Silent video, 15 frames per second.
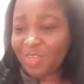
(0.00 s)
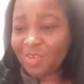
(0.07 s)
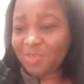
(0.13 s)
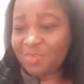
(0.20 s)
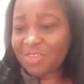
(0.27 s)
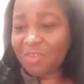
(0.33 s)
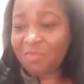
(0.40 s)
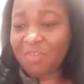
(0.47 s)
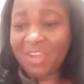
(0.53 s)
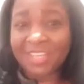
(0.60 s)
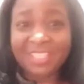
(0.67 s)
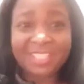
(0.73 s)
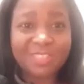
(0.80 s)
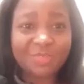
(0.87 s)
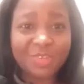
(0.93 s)
we are
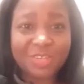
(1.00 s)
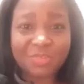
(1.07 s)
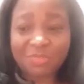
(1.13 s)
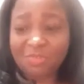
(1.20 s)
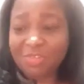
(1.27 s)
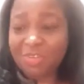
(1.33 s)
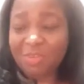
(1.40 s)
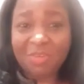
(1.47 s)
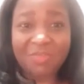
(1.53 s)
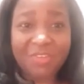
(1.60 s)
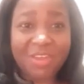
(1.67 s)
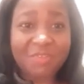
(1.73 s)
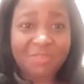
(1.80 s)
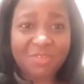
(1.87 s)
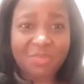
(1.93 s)
fighting for the freedom of
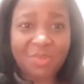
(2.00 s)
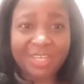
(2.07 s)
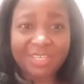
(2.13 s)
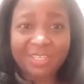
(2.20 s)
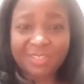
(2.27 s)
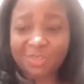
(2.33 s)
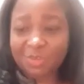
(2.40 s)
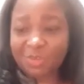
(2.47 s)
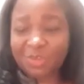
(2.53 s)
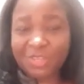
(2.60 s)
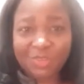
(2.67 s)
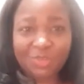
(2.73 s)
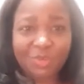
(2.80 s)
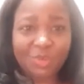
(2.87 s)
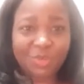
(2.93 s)
everyone, so you
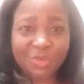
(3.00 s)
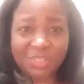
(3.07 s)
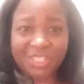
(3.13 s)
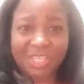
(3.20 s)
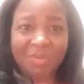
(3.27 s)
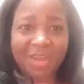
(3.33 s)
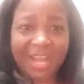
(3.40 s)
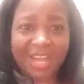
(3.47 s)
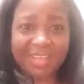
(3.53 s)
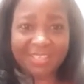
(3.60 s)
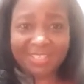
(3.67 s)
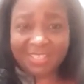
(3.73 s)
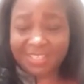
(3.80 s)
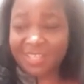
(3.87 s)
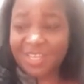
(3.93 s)
need to also shower
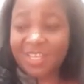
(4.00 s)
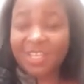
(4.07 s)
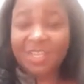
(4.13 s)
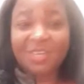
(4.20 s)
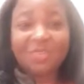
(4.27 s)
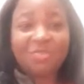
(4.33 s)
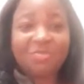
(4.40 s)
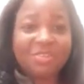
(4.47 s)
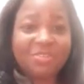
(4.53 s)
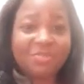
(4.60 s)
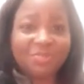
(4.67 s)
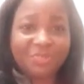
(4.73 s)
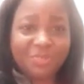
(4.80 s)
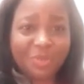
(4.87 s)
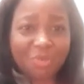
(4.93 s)
us
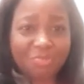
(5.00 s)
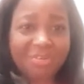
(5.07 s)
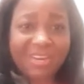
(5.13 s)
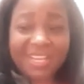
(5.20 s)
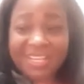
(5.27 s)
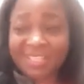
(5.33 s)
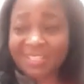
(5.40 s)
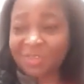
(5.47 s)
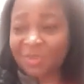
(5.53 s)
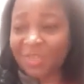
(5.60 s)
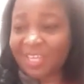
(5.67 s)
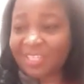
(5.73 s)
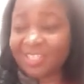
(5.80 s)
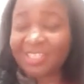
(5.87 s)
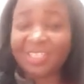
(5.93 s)
with your prayers so
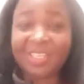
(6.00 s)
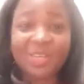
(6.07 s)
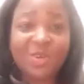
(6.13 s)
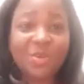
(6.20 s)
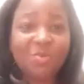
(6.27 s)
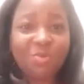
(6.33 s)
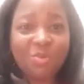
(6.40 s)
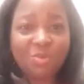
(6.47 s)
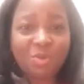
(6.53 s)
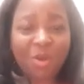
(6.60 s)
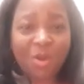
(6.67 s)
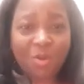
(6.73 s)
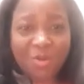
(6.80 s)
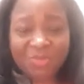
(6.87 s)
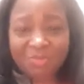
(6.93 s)
that we will
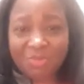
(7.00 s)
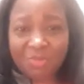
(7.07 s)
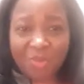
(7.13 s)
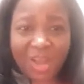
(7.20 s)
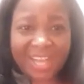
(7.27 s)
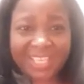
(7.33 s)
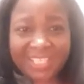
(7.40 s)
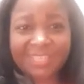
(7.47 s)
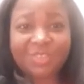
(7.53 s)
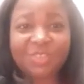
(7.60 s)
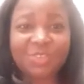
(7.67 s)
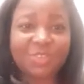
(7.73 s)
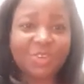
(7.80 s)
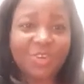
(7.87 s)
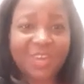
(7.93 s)
always be waxing
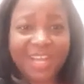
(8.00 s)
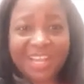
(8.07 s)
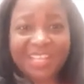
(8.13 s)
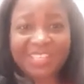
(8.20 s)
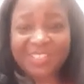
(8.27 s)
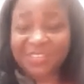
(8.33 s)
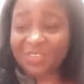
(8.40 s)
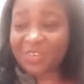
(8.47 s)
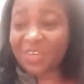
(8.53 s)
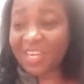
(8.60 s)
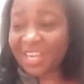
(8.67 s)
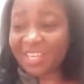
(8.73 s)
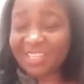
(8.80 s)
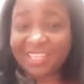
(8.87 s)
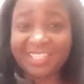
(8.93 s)
stronger and
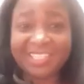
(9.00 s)
stronger,